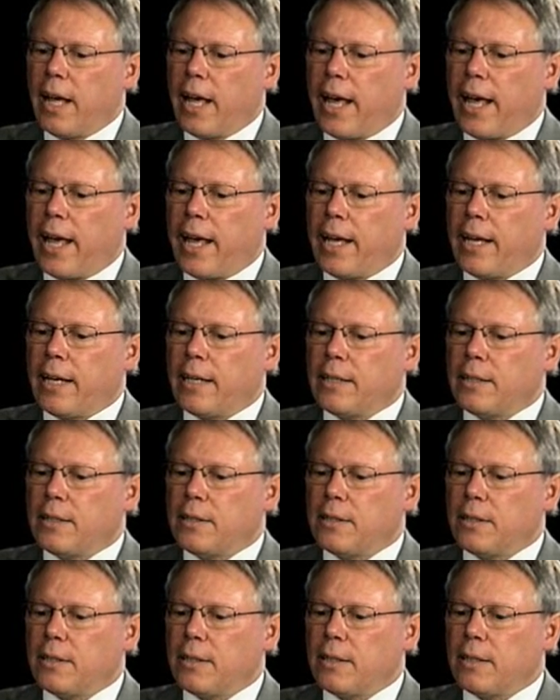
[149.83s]
and
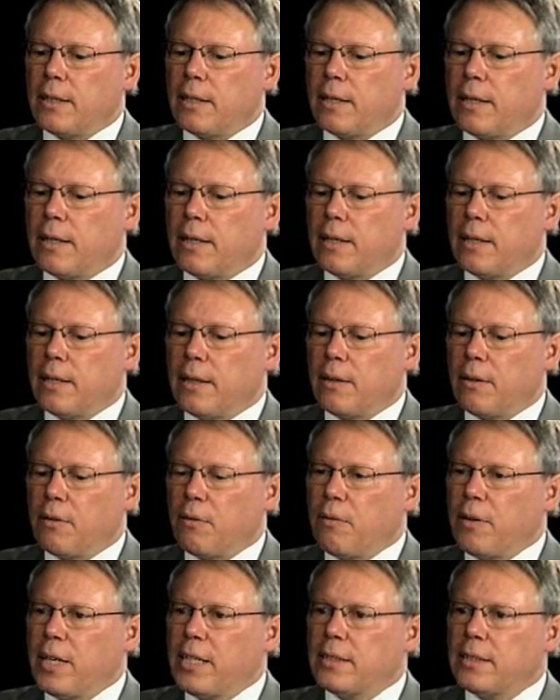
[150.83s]
the
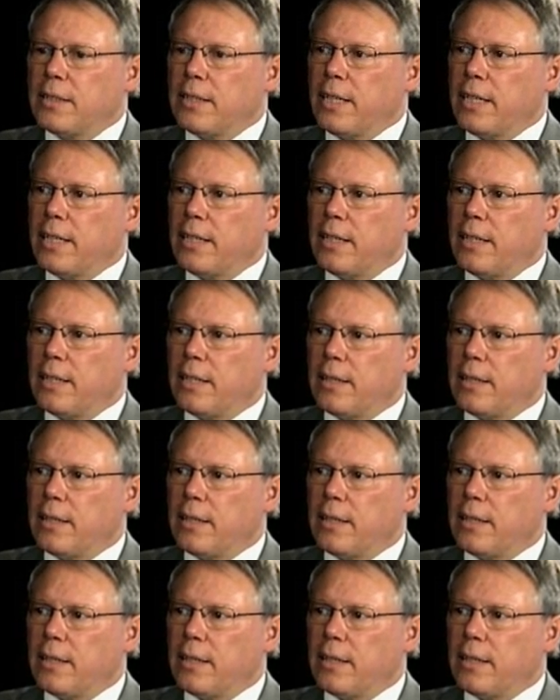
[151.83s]
reason he did